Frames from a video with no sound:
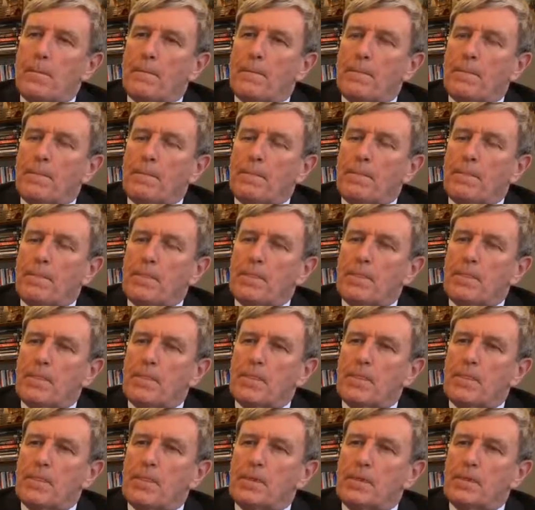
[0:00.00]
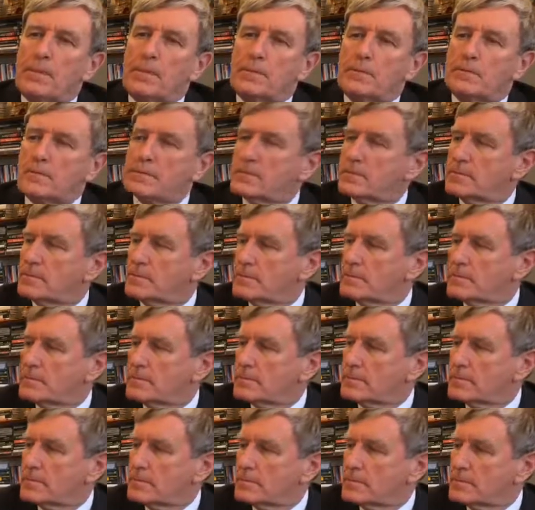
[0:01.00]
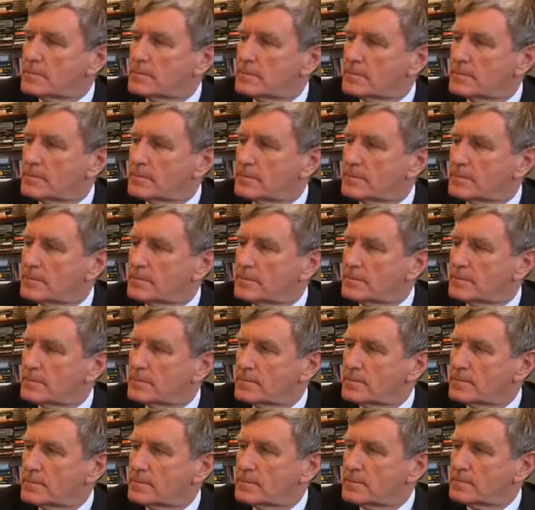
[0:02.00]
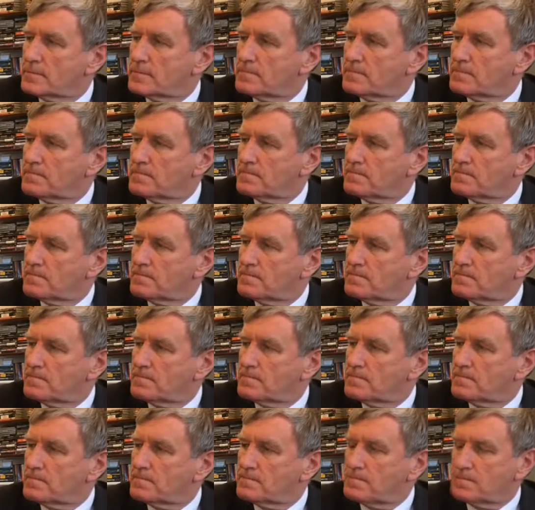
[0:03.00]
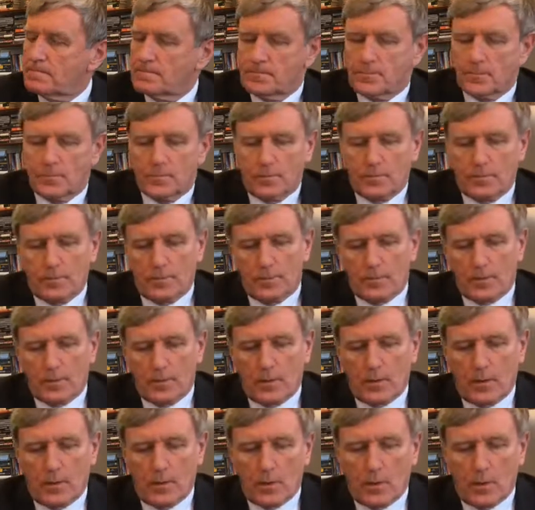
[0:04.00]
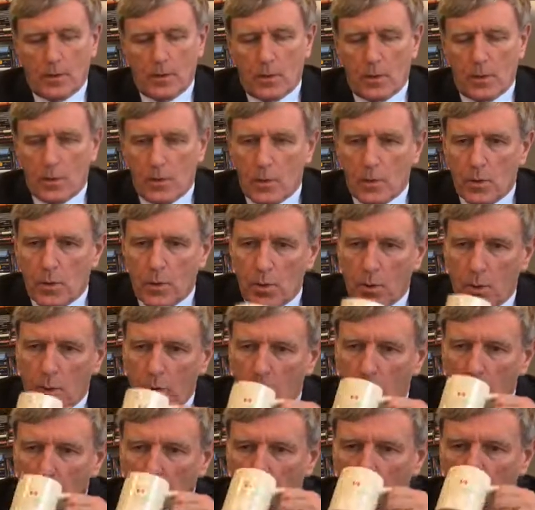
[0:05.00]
(not speaking)